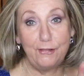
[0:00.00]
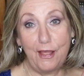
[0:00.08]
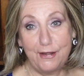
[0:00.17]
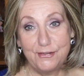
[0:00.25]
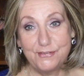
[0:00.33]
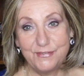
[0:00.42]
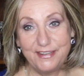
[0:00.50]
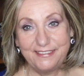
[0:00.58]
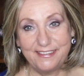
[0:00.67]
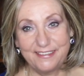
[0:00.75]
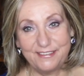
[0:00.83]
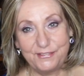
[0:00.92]
a lot of good
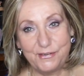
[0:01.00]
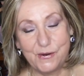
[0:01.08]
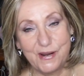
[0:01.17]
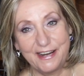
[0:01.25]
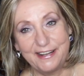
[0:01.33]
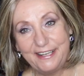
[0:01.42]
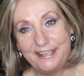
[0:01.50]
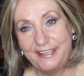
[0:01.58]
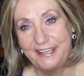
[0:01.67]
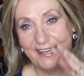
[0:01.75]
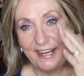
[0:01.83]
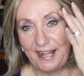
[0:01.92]
reasons for
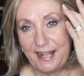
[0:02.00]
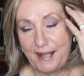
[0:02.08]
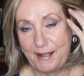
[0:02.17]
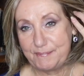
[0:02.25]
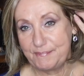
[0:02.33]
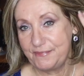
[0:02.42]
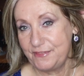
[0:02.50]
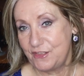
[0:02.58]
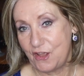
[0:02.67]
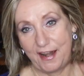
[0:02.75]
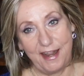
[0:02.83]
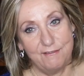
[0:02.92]
um,
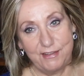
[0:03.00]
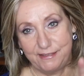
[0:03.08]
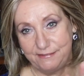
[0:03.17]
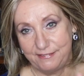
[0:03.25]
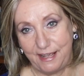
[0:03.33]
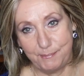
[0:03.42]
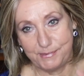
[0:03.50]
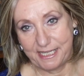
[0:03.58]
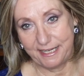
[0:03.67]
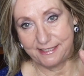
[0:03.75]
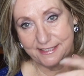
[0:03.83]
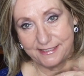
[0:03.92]
not having
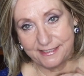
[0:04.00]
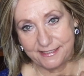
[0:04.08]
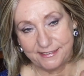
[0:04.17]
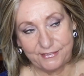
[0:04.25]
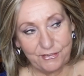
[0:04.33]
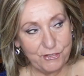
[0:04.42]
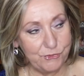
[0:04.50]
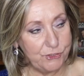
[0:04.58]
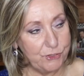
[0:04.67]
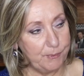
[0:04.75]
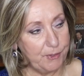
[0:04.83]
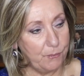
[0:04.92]
updated
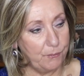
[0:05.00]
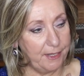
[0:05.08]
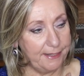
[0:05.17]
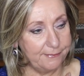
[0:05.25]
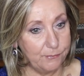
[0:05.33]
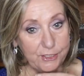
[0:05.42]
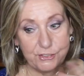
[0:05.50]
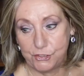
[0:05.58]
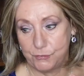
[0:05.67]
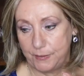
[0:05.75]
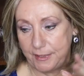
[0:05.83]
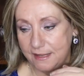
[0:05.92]
YouTube in, in what
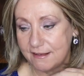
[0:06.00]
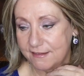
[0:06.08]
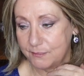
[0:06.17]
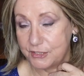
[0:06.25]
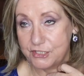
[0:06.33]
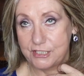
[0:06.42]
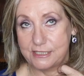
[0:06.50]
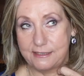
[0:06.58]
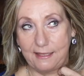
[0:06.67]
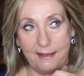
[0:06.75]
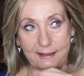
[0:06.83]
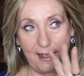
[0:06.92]
two weeks which is
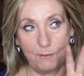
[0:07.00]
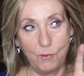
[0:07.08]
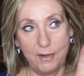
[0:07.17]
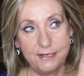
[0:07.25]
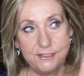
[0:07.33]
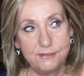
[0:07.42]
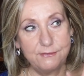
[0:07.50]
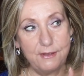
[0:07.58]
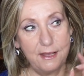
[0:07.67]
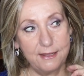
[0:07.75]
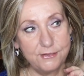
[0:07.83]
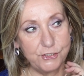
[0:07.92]
like I wanted to
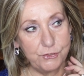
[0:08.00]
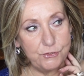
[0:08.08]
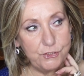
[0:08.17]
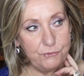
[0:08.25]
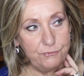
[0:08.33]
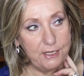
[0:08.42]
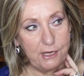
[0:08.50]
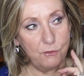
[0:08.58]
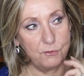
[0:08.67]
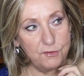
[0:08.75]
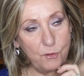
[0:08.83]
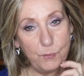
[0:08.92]
uh, do two
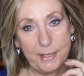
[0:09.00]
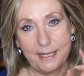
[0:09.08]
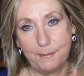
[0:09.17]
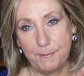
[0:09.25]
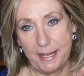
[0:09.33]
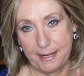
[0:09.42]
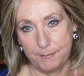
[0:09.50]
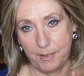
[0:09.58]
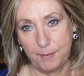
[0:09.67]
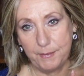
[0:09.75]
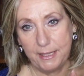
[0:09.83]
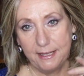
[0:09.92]
videos a week
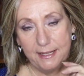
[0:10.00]
minimum